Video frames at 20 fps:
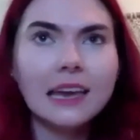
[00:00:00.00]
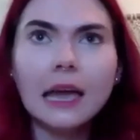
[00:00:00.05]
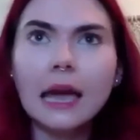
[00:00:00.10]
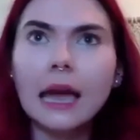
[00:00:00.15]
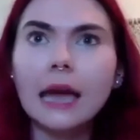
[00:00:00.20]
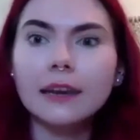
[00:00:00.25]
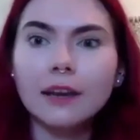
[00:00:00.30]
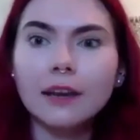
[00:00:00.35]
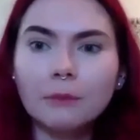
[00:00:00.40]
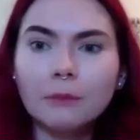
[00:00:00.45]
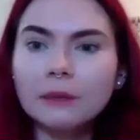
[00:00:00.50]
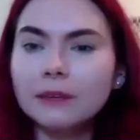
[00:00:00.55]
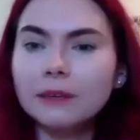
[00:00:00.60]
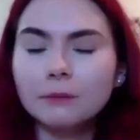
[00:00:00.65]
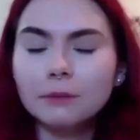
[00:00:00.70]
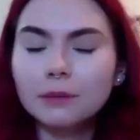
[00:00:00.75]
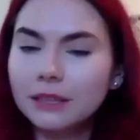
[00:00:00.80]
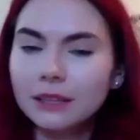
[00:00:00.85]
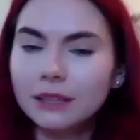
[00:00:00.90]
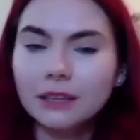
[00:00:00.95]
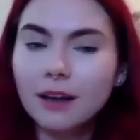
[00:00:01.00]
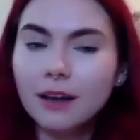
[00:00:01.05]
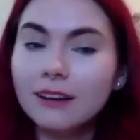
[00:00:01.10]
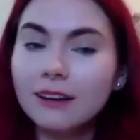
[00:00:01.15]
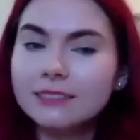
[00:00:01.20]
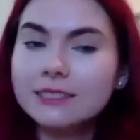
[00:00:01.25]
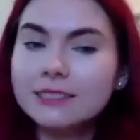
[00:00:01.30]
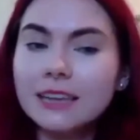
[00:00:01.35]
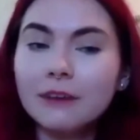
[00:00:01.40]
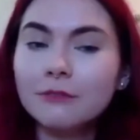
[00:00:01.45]
And I'll be completely
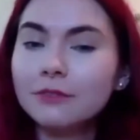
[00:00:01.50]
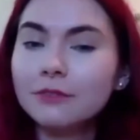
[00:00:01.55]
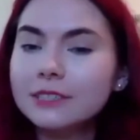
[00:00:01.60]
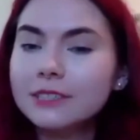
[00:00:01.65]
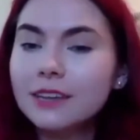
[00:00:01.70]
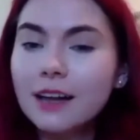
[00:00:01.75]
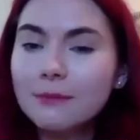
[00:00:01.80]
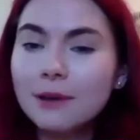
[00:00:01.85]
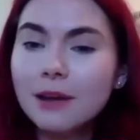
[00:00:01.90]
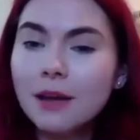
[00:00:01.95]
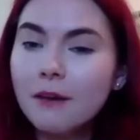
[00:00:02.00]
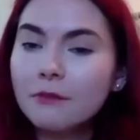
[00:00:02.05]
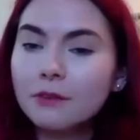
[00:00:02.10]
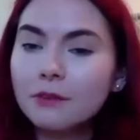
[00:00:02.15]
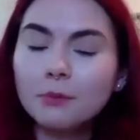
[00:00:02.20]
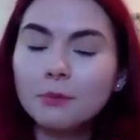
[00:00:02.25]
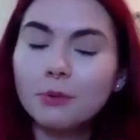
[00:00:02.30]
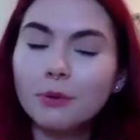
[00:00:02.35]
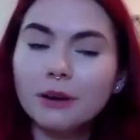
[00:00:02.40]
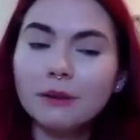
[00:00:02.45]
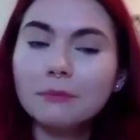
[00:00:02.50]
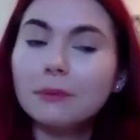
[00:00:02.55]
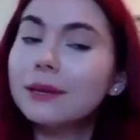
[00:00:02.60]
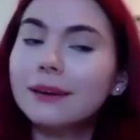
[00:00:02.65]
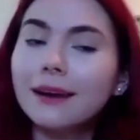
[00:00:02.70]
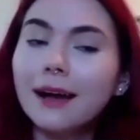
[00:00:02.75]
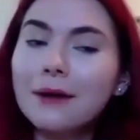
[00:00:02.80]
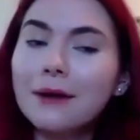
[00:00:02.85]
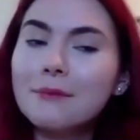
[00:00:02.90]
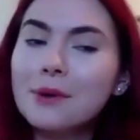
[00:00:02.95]
honest. Every time I have an
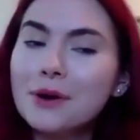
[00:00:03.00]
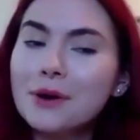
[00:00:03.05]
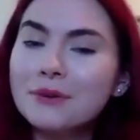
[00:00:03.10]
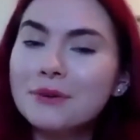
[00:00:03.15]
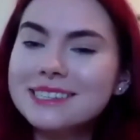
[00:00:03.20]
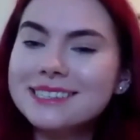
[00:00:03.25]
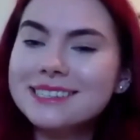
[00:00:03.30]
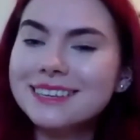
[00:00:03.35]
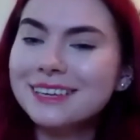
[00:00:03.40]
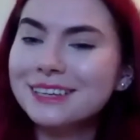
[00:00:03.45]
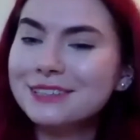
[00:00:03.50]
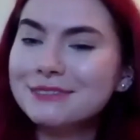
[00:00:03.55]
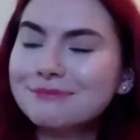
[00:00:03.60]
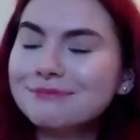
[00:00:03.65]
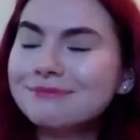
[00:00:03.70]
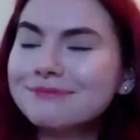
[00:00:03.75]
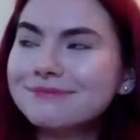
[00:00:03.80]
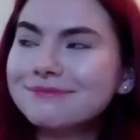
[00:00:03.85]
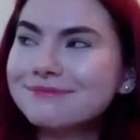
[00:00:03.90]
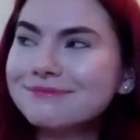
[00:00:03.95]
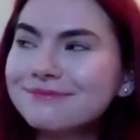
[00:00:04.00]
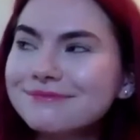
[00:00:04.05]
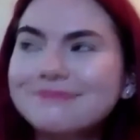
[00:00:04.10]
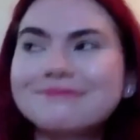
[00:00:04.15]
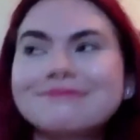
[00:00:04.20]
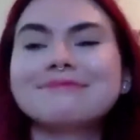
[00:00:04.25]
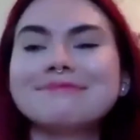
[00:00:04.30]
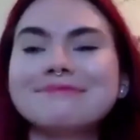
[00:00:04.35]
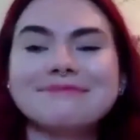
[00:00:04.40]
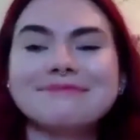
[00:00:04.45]
appointment, I'm always like,
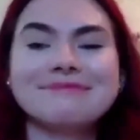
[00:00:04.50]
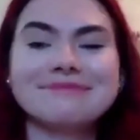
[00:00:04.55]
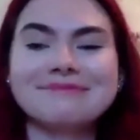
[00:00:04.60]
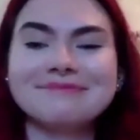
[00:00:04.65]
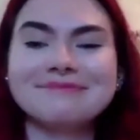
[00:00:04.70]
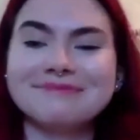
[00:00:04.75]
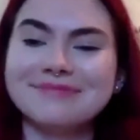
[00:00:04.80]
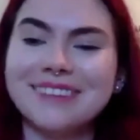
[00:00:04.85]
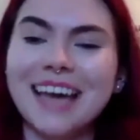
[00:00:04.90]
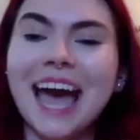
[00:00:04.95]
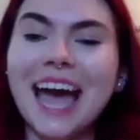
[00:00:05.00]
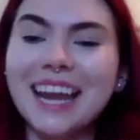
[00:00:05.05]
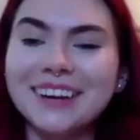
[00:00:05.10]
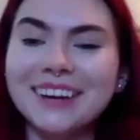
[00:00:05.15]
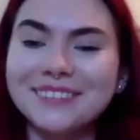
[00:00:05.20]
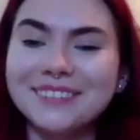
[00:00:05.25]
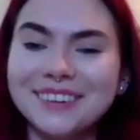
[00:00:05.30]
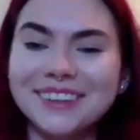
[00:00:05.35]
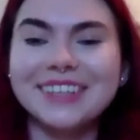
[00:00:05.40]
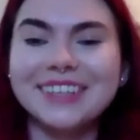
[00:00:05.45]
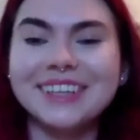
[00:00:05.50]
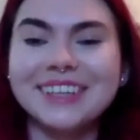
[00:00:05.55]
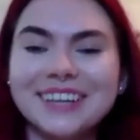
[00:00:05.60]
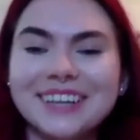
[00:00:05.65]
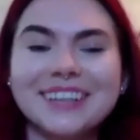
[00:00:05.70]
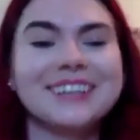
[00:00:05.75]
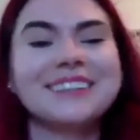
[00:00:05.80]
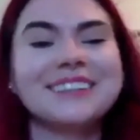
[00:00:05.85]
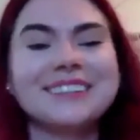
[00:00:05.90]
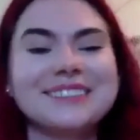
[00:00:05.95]
I don't want to
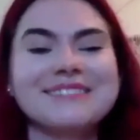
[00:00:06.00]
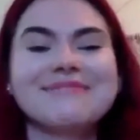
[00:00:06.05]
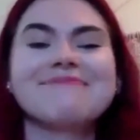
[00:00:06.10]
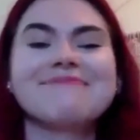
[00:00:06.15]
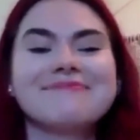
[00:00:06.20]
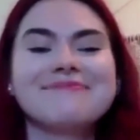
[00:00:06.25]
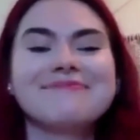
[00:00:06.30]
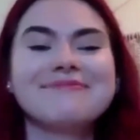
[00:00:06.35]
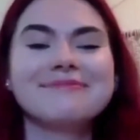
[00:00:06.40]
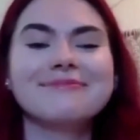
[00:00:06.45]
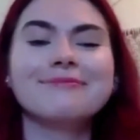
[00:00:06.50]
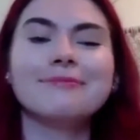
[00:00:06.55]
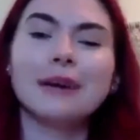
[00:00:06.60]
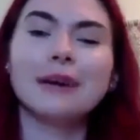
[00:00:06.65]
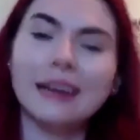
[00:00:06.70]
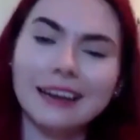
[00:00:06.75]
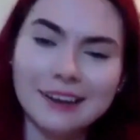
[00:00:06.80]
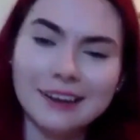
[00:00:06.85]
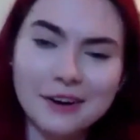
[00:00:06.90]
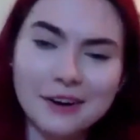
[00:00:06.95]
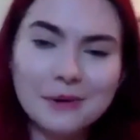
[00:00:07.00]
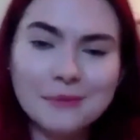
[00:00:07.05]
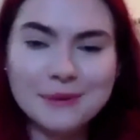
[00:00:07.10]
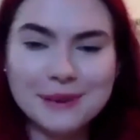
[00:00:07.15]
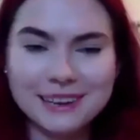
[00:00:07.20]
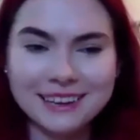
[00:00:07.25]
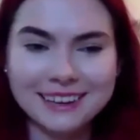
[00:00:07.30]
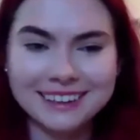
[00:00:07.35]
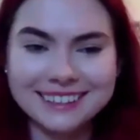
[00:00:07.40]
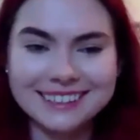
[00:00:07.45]
go. But I go
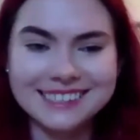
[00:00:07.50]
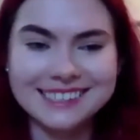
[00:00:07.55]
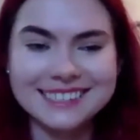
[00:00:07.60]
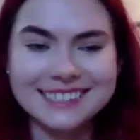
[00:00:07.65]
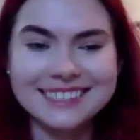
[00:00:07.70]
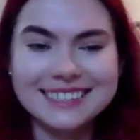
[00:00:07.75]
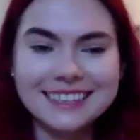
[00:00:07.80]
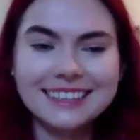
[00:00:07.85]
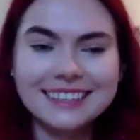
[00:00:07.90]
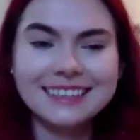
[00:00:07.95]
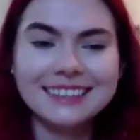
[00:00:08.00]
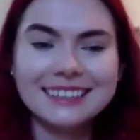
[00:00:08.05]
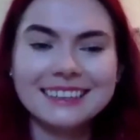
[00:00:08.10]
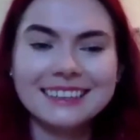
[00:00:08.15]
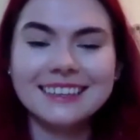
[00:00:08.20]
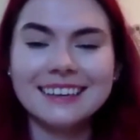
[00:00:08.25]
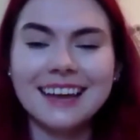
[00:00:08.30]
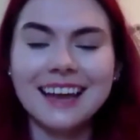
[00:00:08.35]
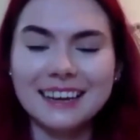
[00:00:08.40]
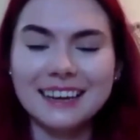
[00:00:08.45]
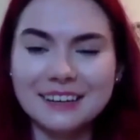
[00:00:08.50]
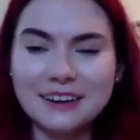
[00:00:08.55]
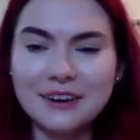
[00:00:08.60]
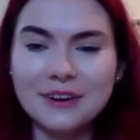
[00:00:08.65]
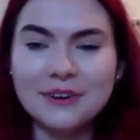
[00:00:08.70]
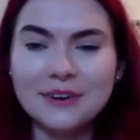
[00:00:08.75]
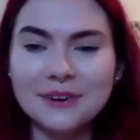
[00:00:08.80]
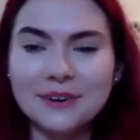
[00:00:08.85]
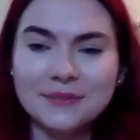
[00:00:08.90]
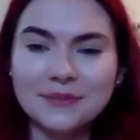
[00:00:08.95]
because I
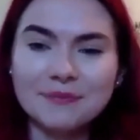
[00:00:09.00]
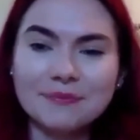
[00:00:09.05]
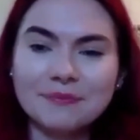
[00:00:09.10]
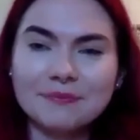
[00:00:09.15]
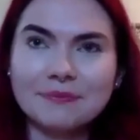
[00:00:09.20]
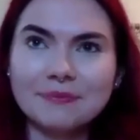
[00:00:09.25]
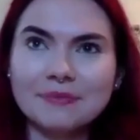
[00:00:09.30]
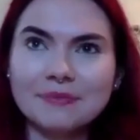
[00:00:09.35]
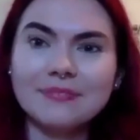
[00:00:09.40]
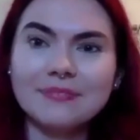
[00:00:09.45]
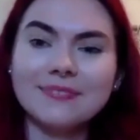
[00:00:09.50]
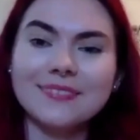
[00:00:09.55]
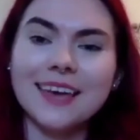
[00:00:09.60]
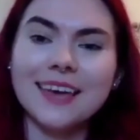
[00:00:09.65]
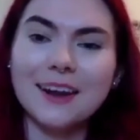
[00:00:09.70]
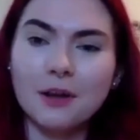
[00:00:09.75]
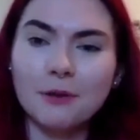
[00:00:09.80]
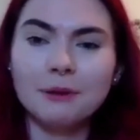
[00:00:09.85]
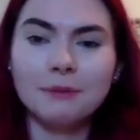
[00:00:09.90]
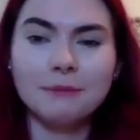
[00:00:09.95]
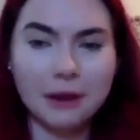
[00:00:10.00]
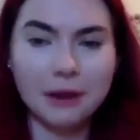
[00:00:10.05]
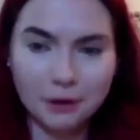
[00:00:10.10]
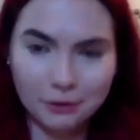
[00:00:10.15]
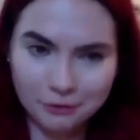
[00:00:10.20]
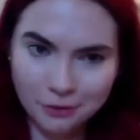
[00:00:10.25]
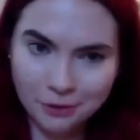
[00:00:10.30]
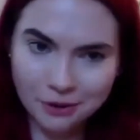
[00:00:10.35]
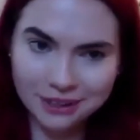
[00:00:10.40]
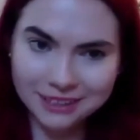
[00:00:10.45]
know that I'll be better
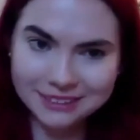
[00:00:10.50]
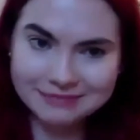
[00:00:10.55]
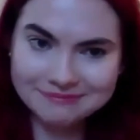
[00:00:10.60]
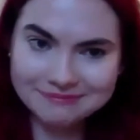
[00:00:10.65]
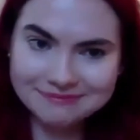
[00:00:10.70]
for it.